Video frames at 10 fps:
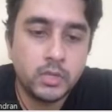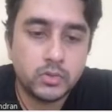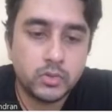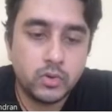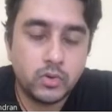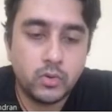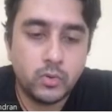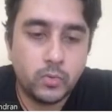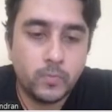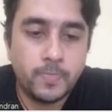
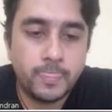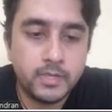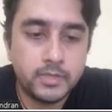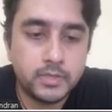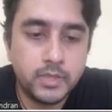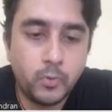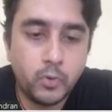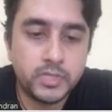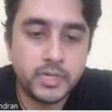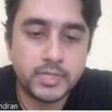So this is the
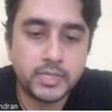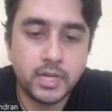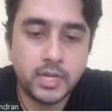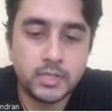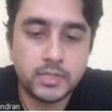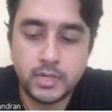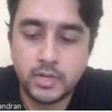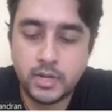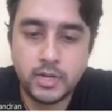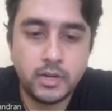post detection class, and
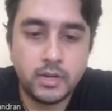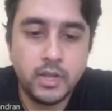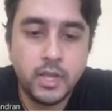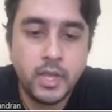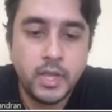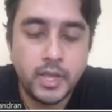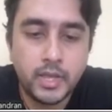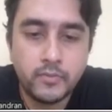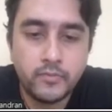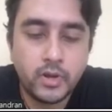
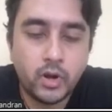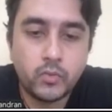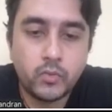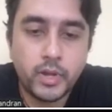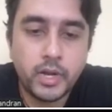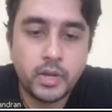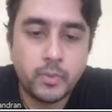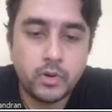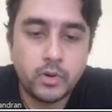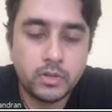we are not worried
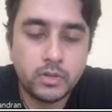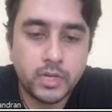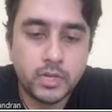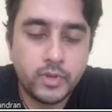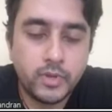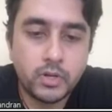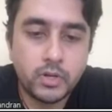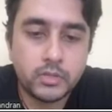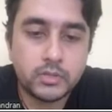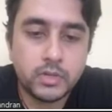about we are not
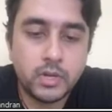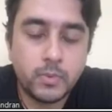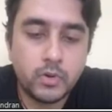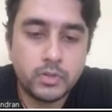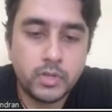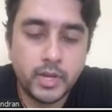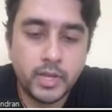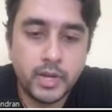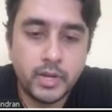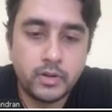concerned about the
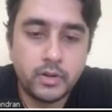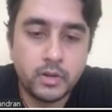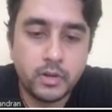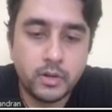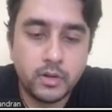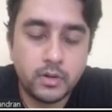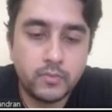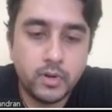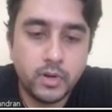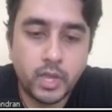inherent
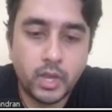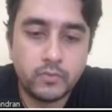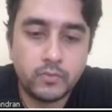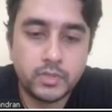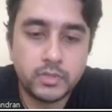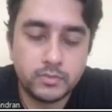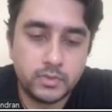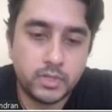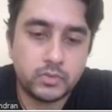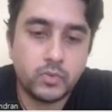working of this.
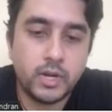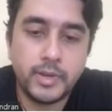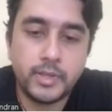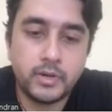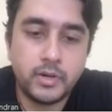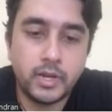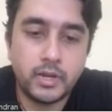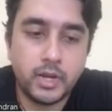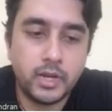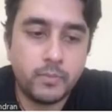Just one method,
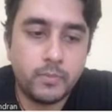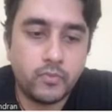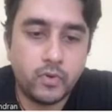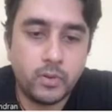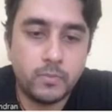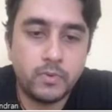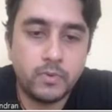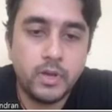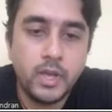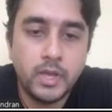and it will
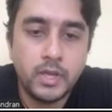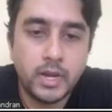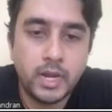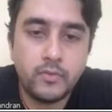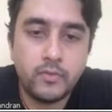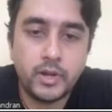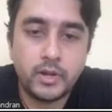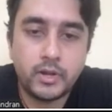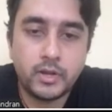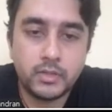perform relevant.